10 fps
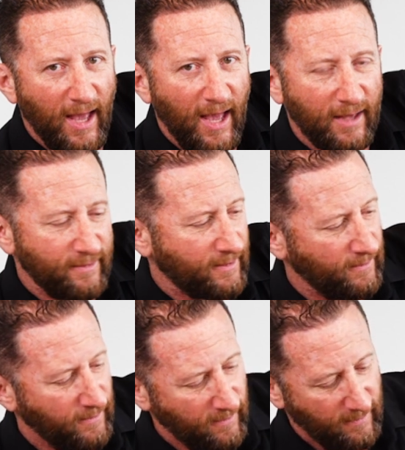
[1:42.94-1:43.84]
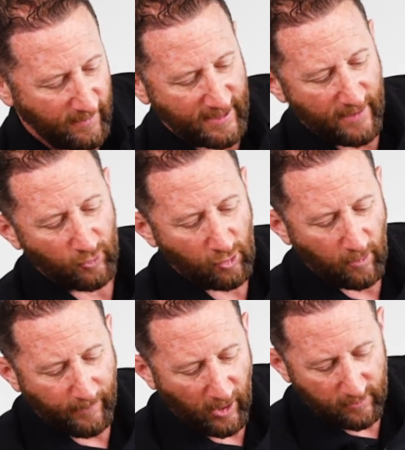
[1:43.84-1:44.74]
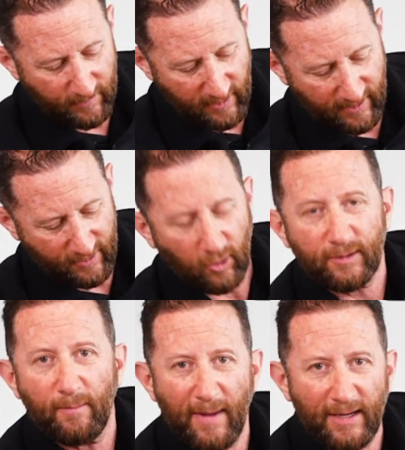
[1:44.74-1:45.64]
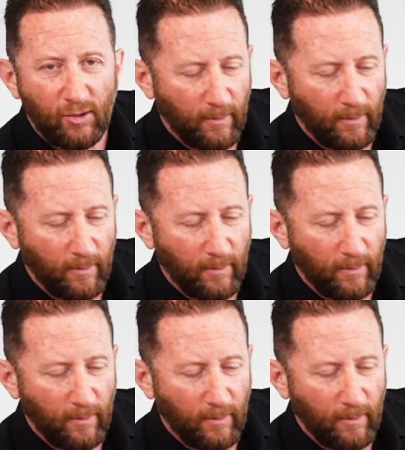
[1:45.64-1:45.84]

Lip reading: has several compartments. It's got the main